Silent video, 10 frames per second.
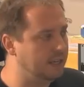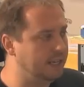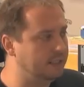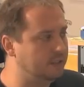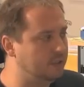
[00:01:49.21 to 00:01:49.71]

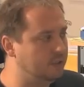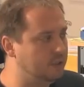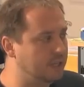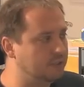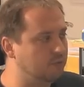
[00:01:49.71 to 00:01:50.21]
it's
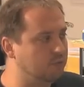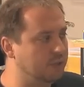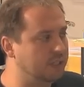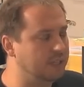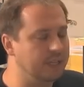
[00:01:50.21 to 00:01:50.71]
just
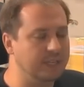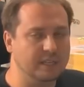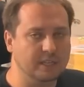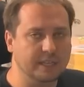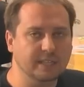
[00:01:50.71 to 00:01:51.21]
really
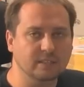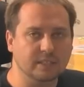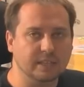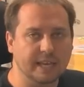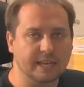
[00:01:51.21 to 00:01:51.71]

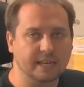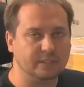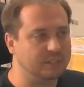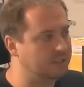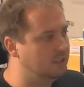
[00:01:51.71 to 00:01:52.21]
easy, and
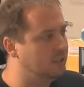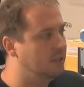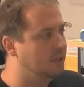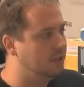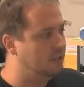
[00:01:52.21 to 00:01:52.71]

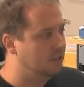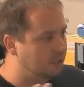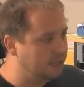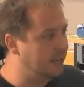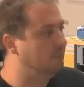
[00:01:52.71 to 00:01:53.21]

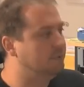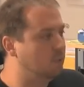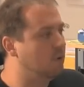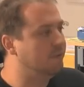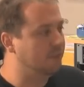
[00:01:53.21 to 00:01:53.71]
it helps the
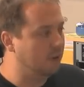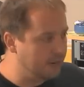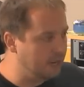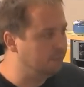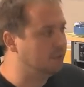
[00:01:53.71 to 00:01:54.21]
workflow.
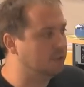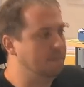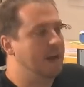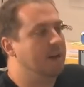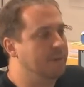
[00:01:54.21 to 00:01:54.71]
It helps
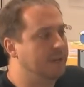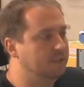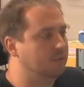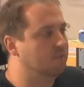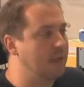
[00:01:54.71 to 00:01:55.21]
inspire me
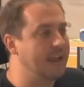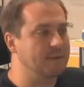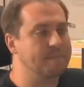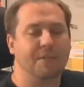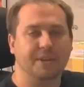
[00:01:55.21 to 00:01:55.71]
to
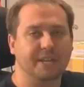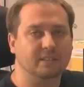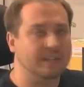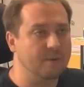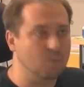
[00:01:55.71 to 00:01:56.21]
write
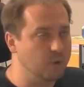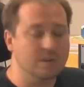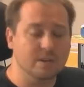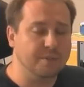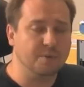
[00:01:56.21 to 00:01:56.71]
melodies that I
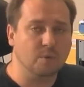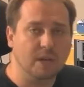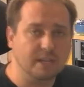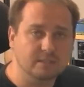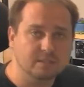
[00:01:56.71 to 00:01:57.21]
wouldn't
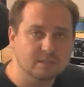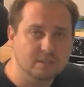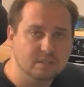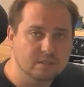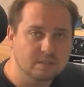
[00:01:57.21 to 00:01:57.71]
otherwise
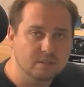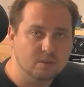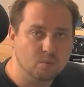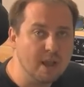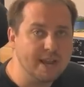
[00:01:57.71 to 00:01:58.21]

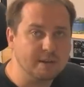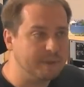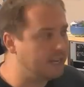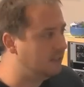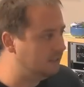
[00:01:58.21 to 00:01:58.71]
write
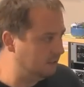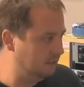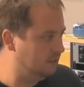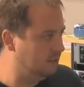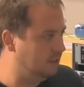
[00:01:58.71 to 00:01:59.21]
because
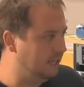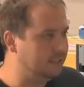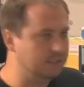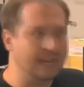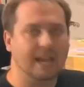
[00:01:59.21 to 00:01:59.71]

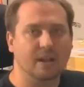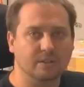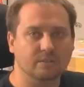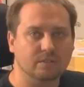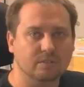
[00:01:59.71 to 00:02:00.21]
it
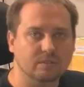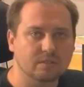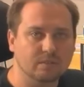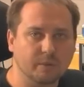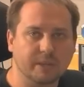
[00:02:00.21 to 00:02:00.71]
sounds
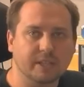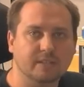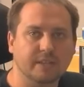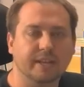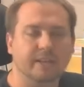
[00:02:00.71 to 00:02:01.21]
realistic.